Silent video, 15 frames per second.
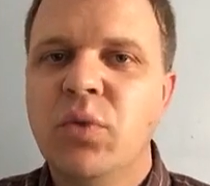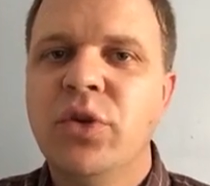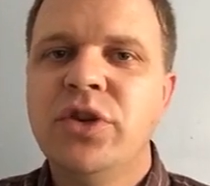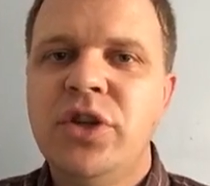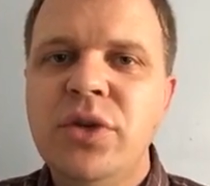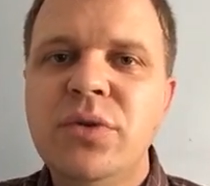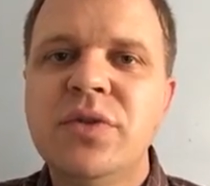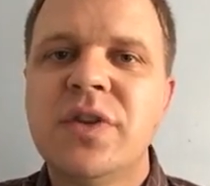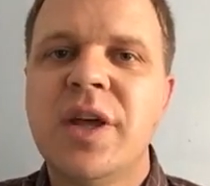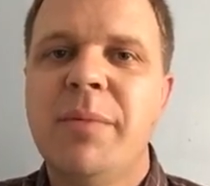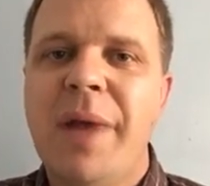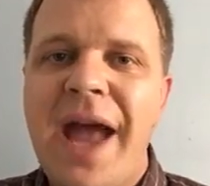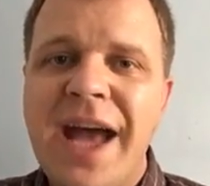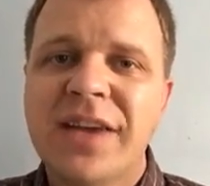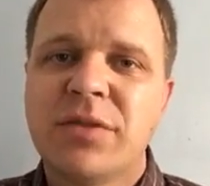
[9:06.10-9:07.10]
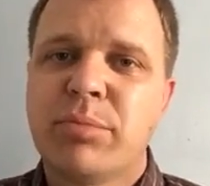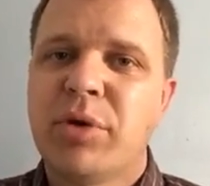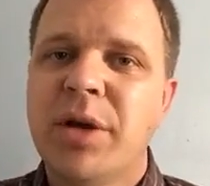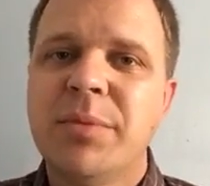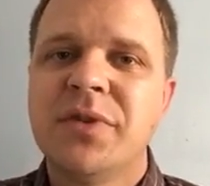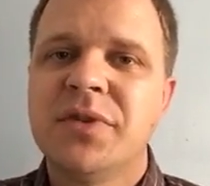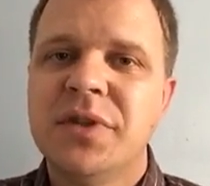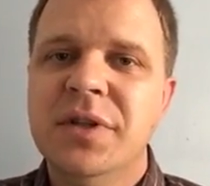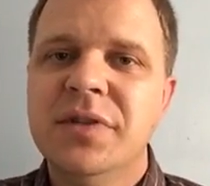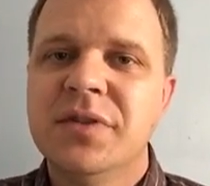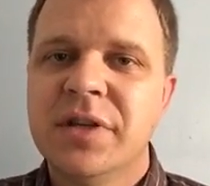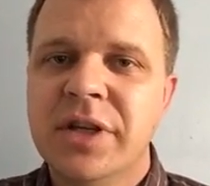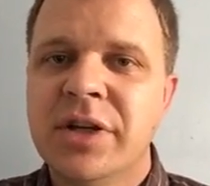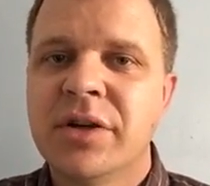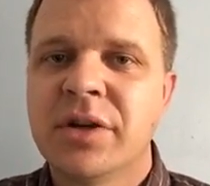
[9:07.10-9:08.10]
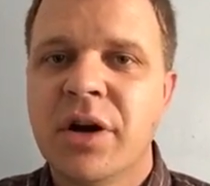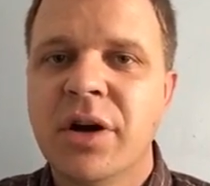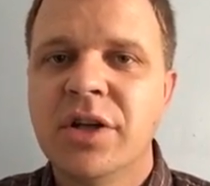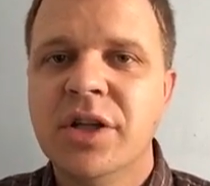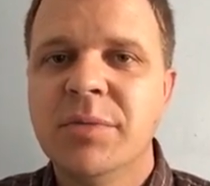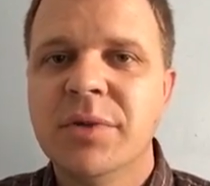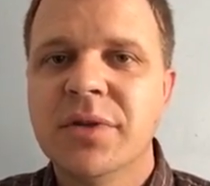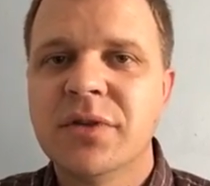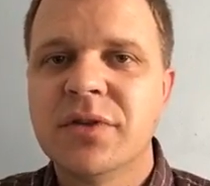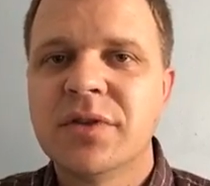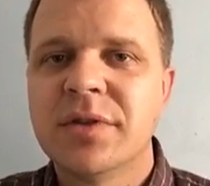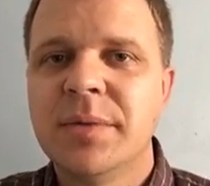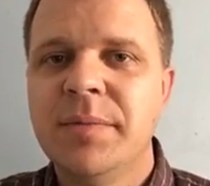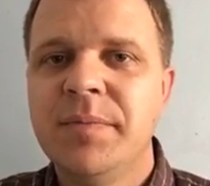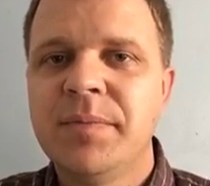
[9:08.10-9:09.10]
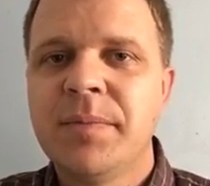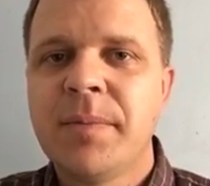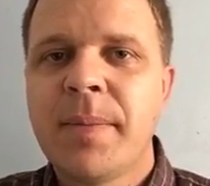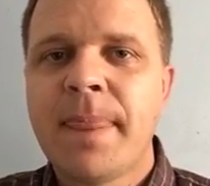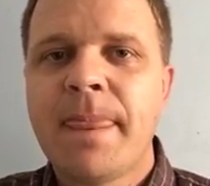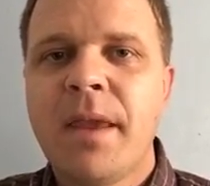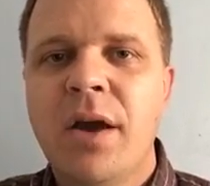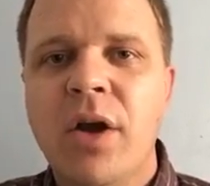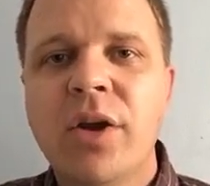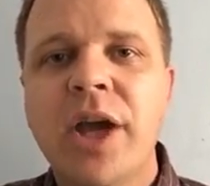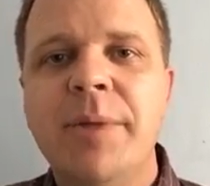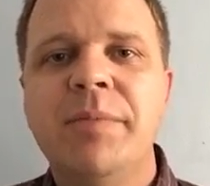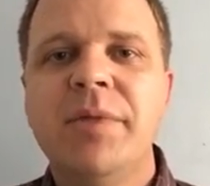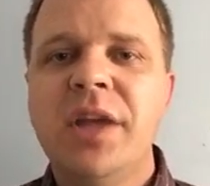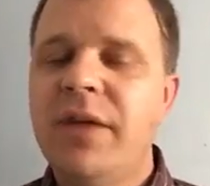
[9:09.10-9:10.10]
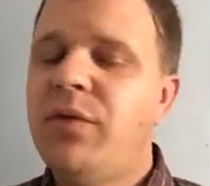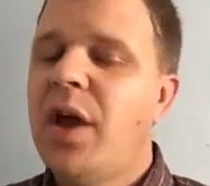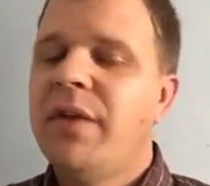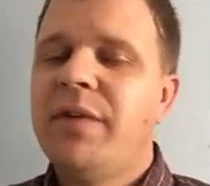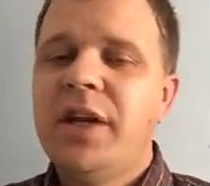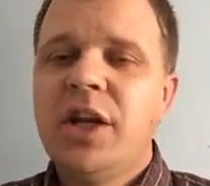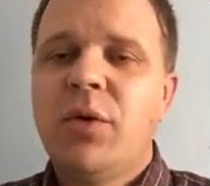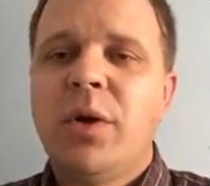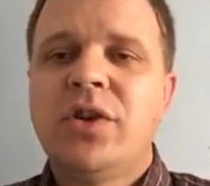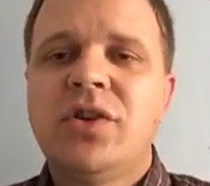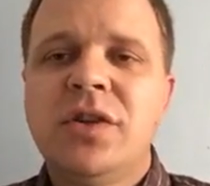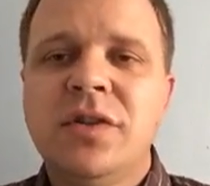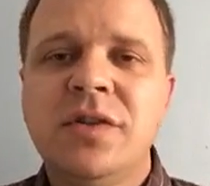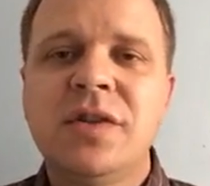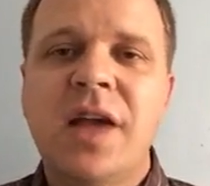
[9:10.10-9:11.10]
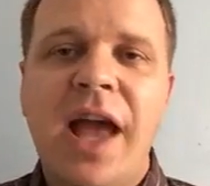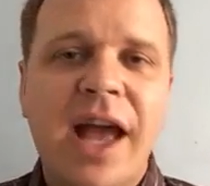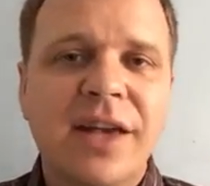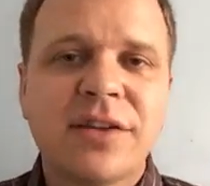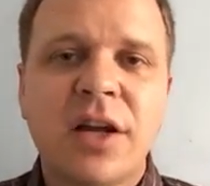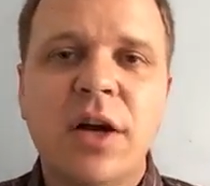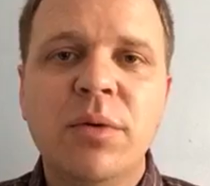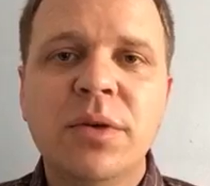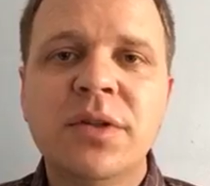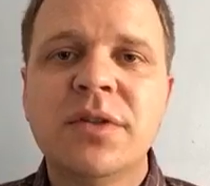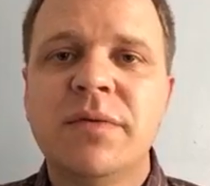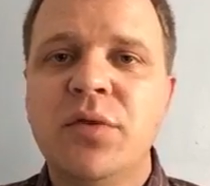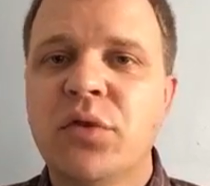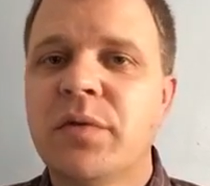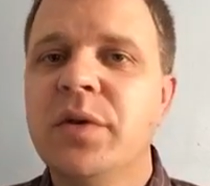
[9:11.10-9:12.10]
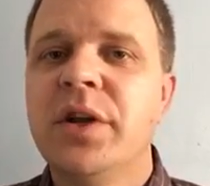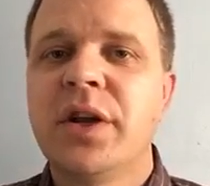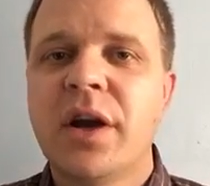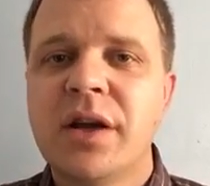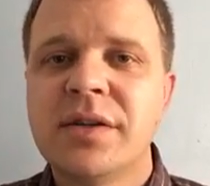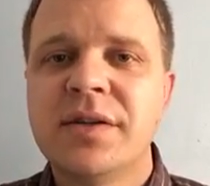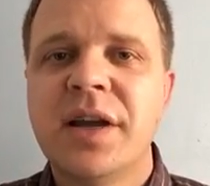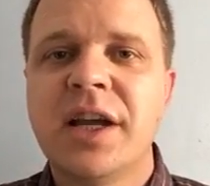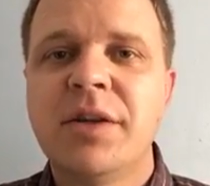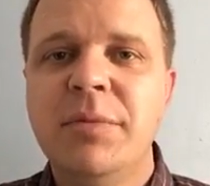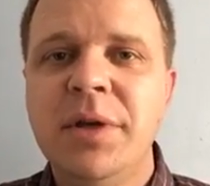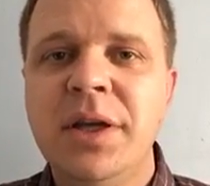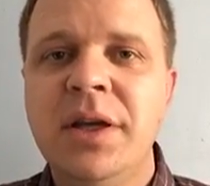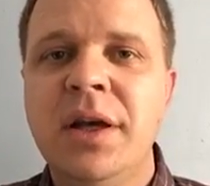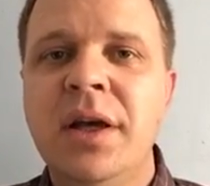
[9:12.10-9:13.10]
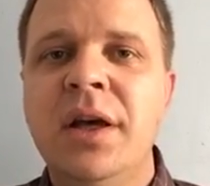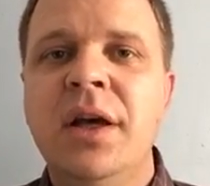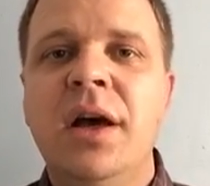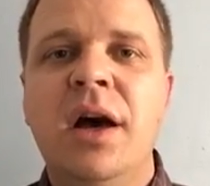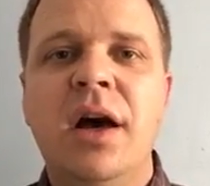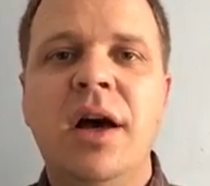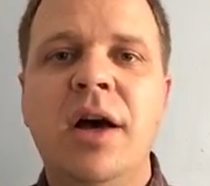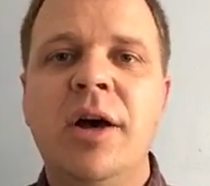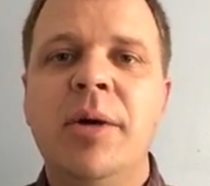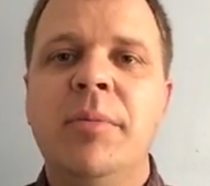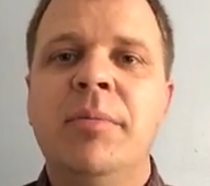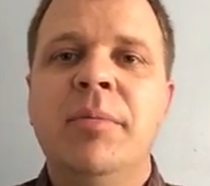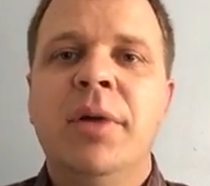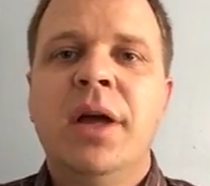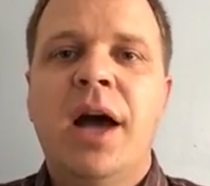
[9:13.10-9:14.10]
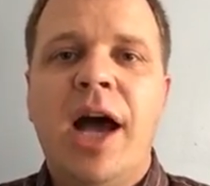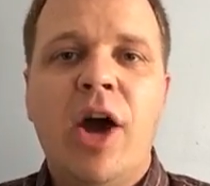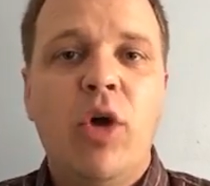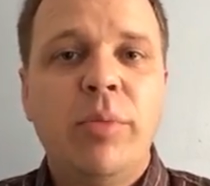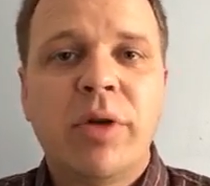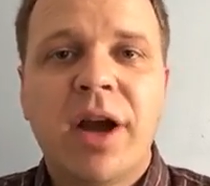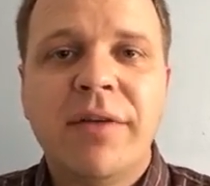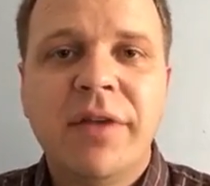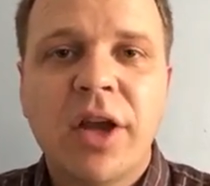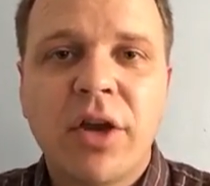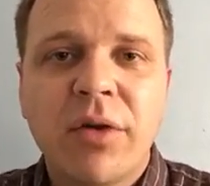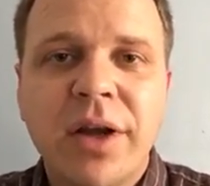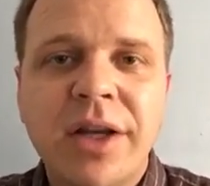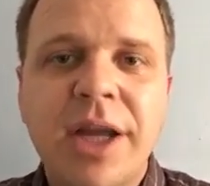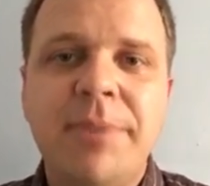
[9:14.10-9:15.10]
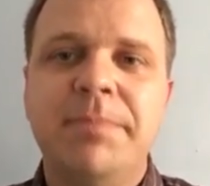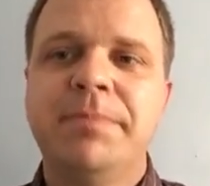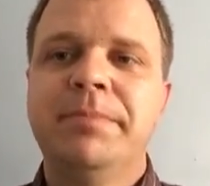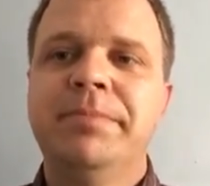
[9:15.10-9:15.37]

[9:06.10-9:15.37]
We'll use them as premises in our arguments. Okay, if you have any questions, as always, feel free to contact me. I hope you're having a great day.